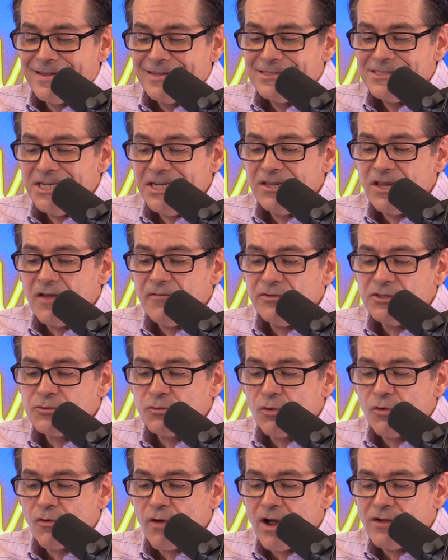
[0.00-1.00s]
Sea levels
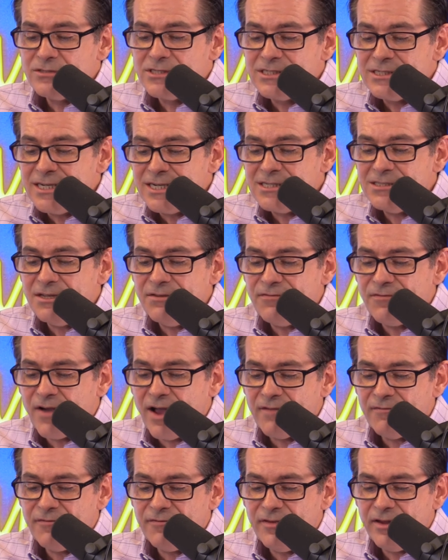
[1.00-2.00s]
were around
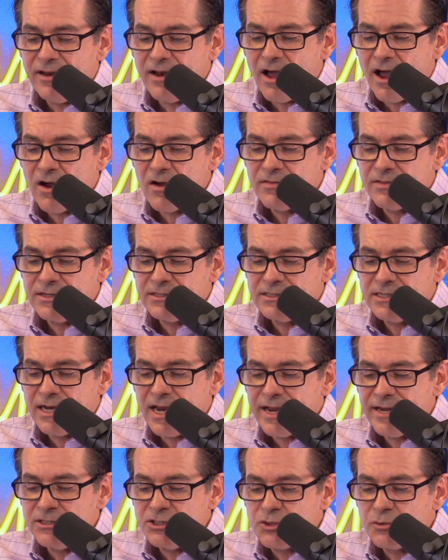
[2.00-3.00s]
65 feet higher than
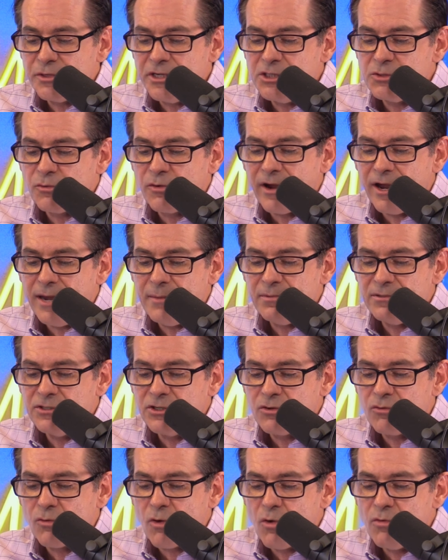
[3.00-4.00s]
today, and trees were able
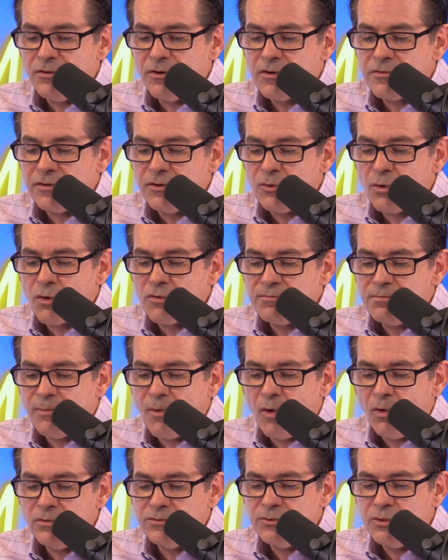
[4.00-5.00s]
to grow near the North
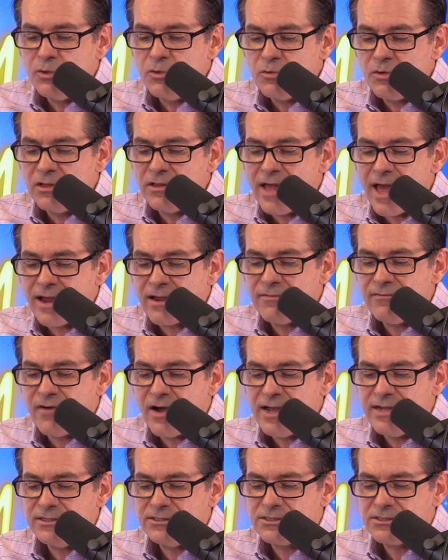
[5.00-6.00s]
Pole due to a lack of
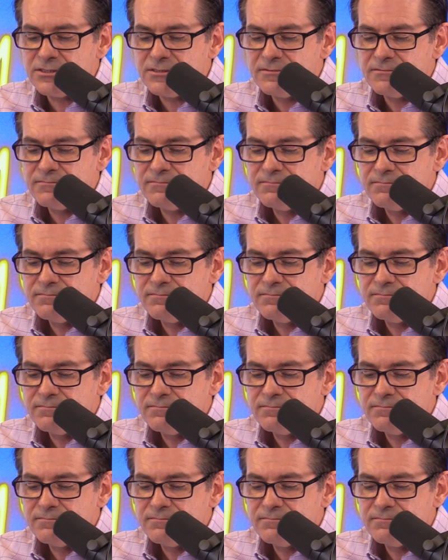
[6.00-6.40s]
ice.